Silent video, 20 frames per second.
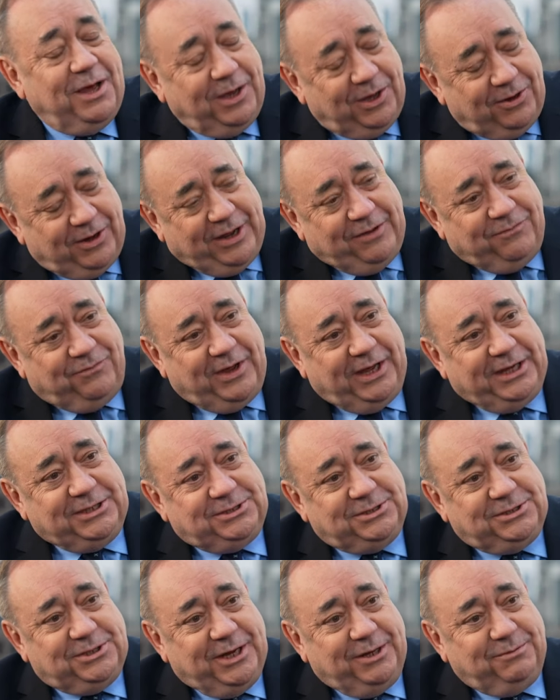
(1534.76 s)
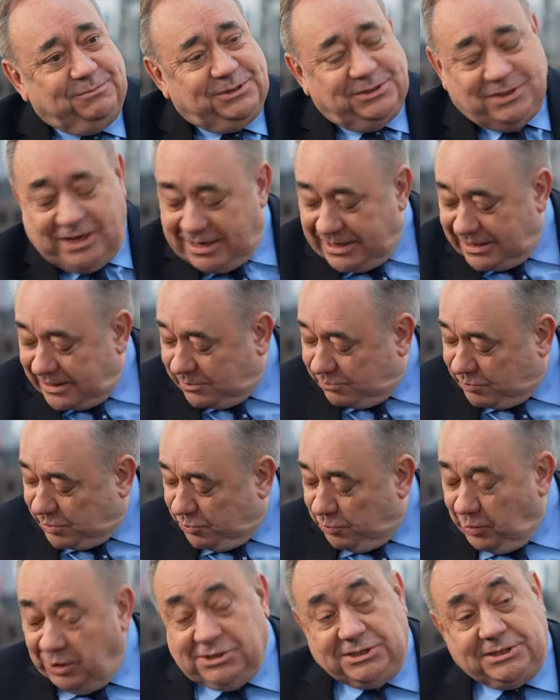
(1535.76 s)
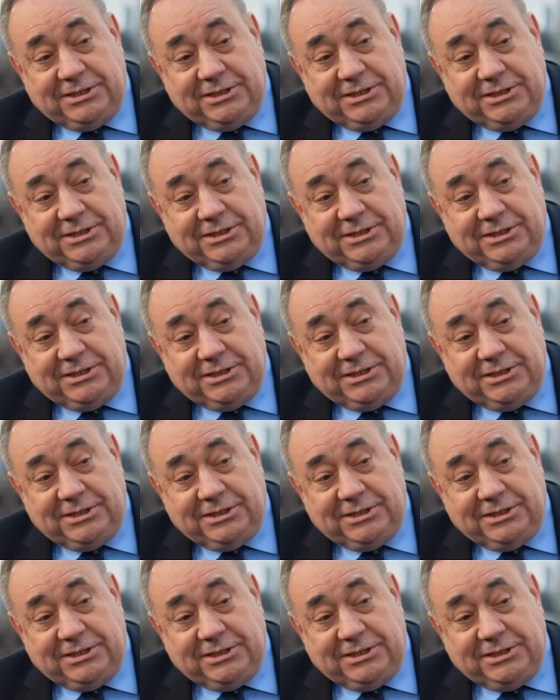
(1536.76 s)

Great advice, James. And we wouldn't